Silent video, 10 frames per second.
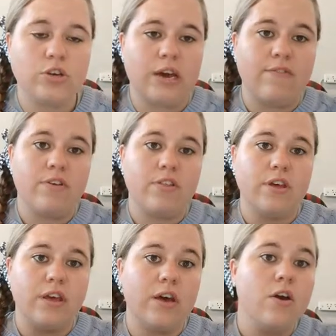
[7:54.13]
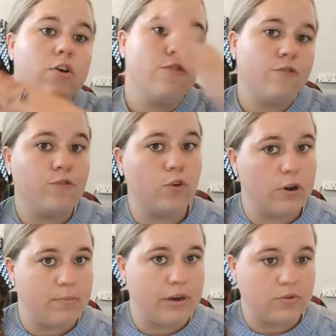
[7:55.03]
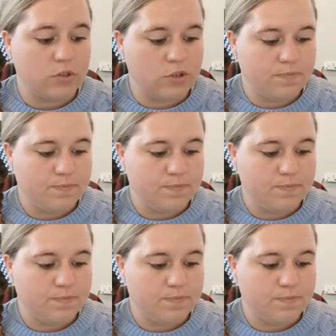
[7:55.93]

cover the full amount.